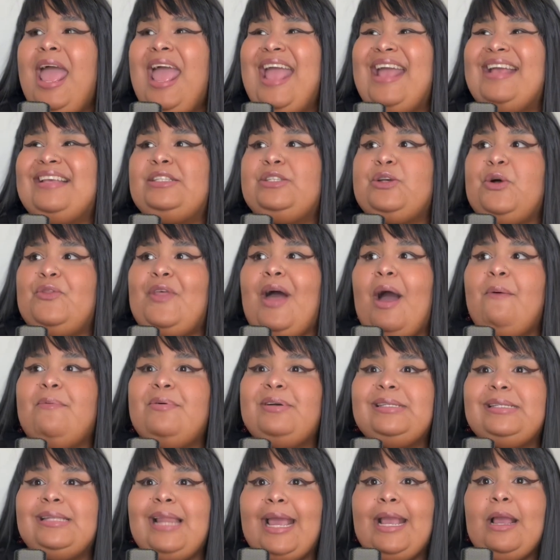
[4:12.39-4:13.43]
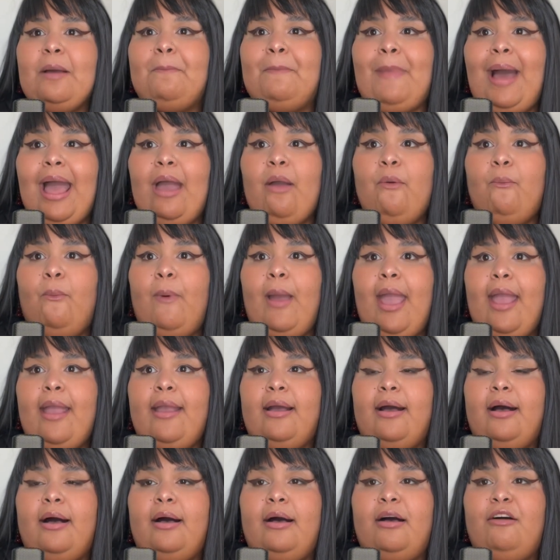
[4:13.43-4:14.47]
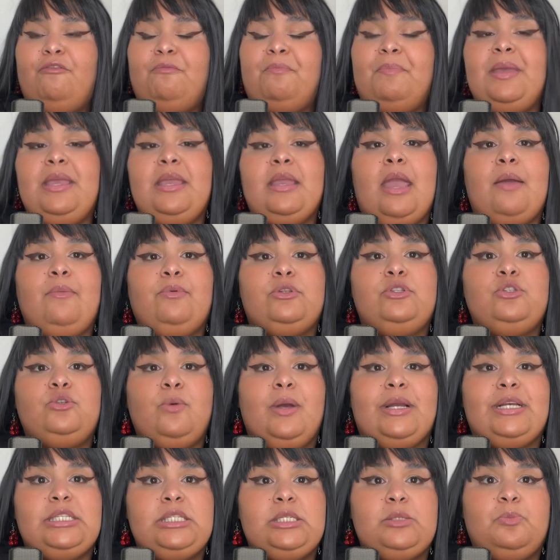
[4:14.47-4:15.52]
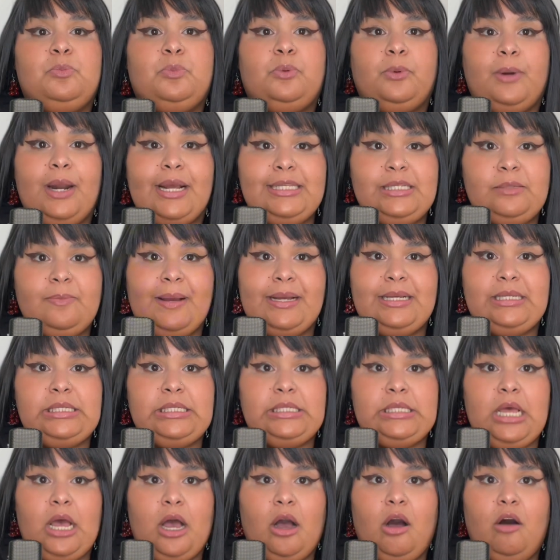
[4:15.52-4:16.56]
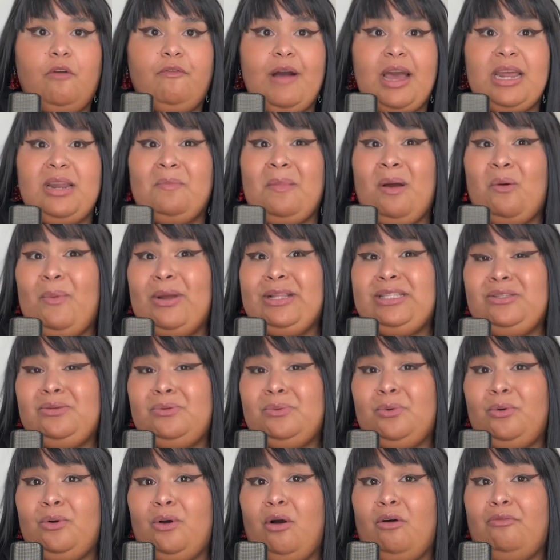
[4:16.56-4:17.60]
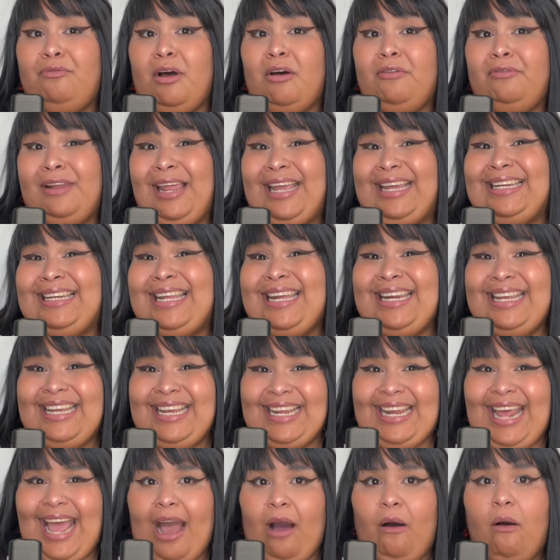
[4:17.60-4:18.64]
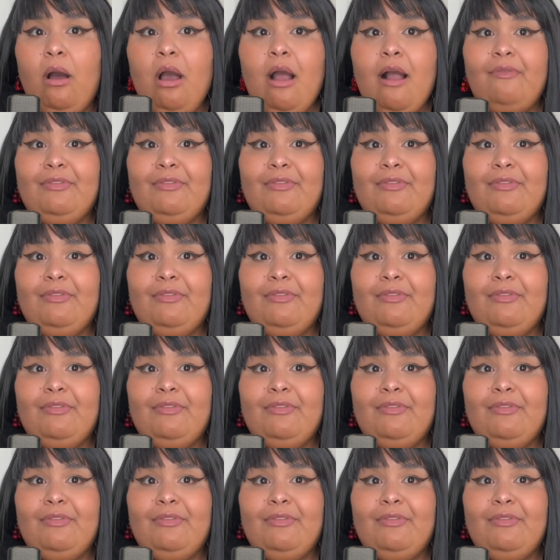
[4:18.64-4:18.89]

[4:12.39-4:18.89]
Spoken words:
And so that was like my way of being able to express myself, kind of my way of like letting it out.